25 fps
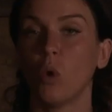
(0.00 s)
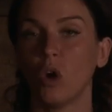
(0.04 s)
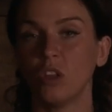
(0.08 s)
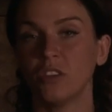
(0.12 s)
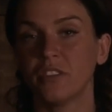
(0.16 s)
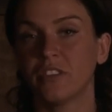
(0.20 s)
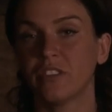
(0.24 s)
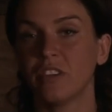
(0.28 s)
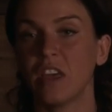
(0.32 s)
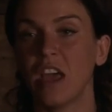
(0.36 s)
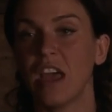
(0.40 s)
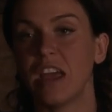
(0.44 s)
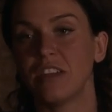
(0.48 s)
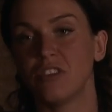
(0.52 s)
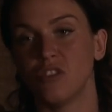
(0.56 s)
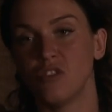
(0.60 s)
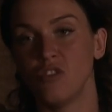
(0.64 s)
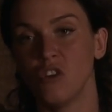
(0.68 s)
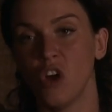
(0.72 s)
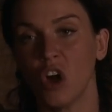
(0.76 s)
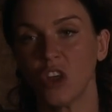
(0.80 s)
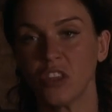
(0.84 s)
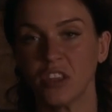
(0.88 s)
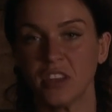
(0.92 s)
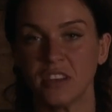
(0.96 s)
once said,
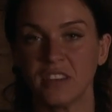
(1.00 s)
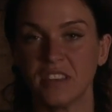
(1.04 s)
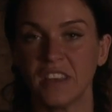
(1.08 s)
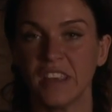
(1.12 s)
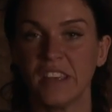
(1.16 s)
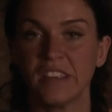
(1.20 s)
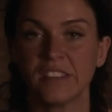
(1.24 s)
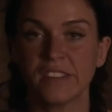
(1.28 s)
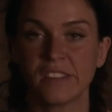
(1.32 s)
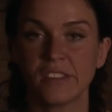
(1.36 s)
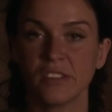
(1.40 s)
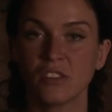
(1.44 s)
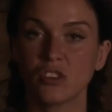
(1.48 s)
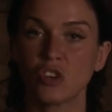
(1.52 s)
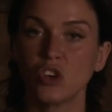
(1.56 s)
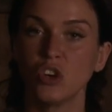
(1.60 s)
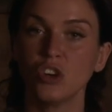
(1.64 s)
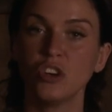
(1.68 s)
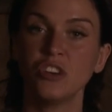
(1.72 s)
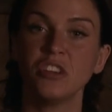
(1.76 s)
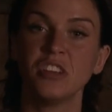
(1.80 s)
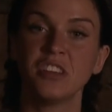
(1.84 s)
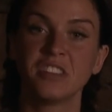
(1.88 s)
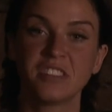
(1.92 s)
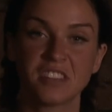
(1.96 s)
Nothing tastes as
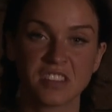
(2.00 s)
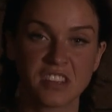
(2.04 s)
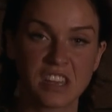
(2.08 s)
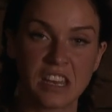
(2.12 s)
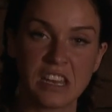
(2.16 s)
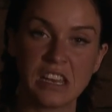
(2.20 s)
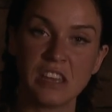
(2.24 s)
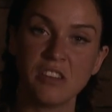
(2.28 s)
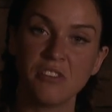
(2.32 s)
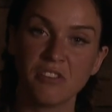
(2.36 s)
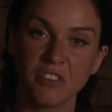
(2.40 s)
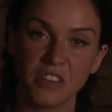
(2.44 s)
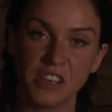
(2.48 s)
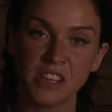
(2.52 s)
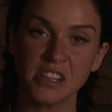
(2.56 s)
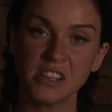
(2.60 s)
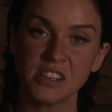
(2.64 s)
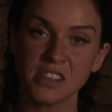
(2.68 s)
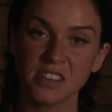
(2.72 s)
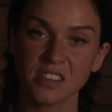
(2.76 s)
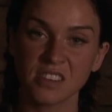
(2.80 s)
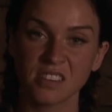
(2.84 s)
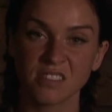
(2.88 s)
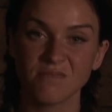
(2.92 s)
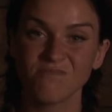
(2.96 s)
good as skinny
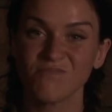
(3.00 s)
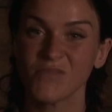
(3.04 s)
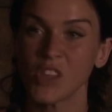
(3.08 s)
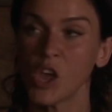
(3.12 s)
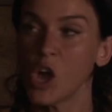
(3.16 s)
feels.